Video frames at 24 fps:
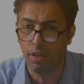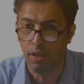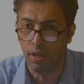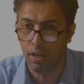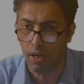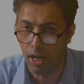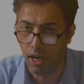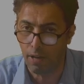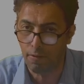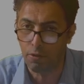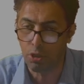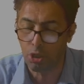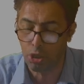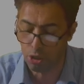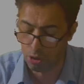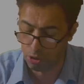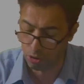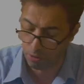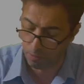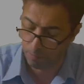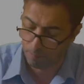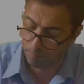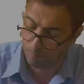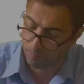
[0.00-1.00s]
I wish
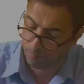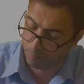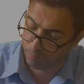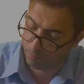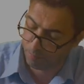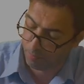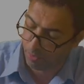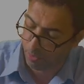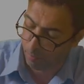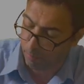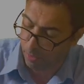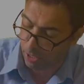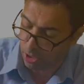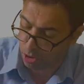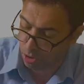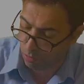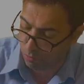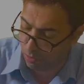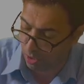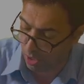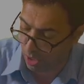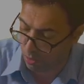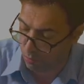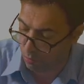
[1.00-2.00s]
you best
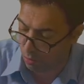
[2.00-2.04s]
of luck